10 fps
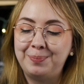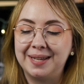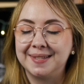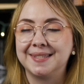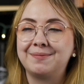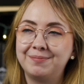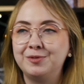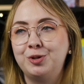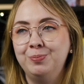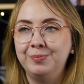because
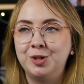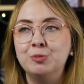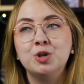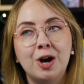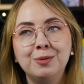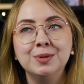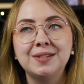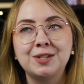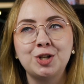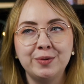Shimchong
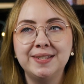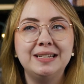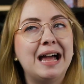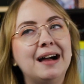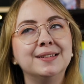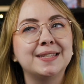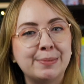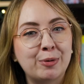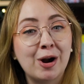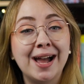was chosen as
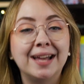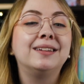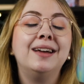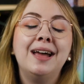the bride,